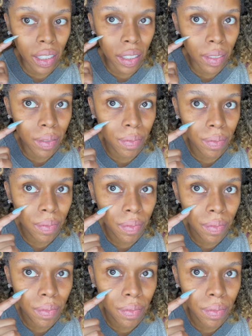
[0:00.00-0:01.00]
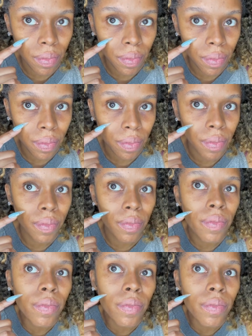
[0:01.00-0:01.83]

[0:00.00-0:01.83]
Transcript: (silence)